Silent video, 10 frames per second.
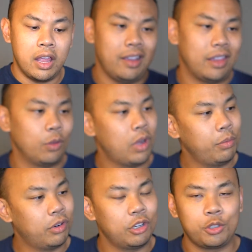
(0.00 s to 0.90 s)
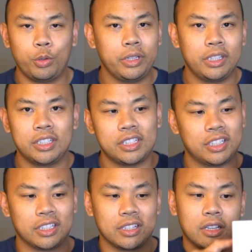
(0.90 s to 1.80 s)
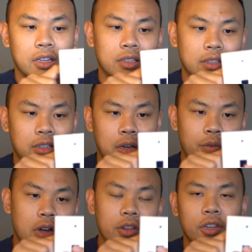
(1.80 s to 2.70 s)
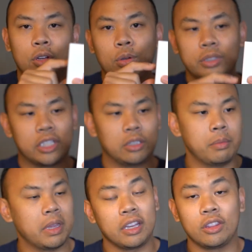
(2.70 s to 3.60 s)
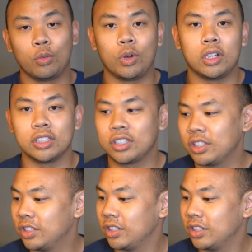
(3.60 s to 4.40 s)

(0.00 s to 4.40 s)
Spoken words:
and the wall port is really just to cover all the holes that you'll be making in the walls.